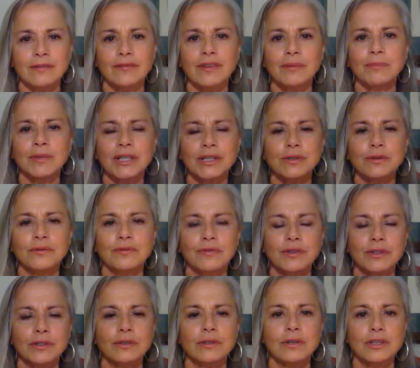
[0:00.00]
that makes you
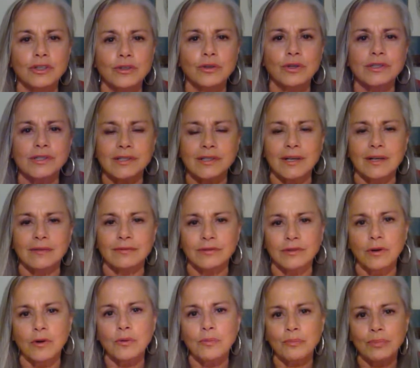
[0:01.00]
feel yourself
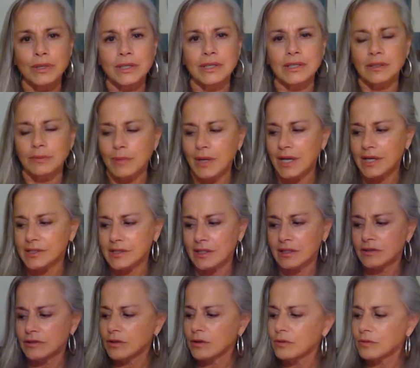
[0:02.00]
don't be in a mask
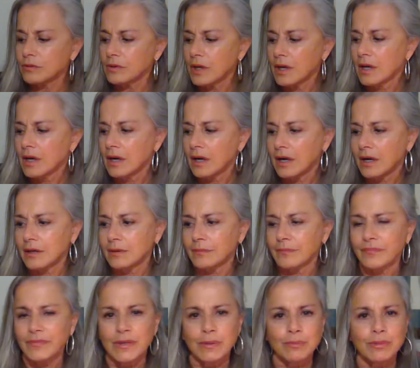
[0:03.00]
and don't um,
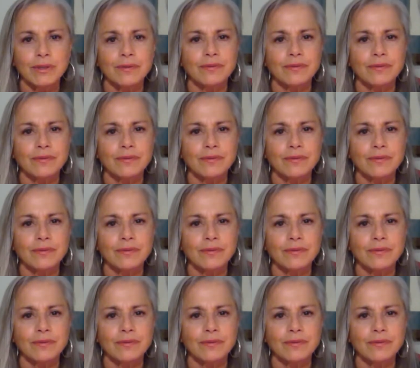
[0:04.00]
be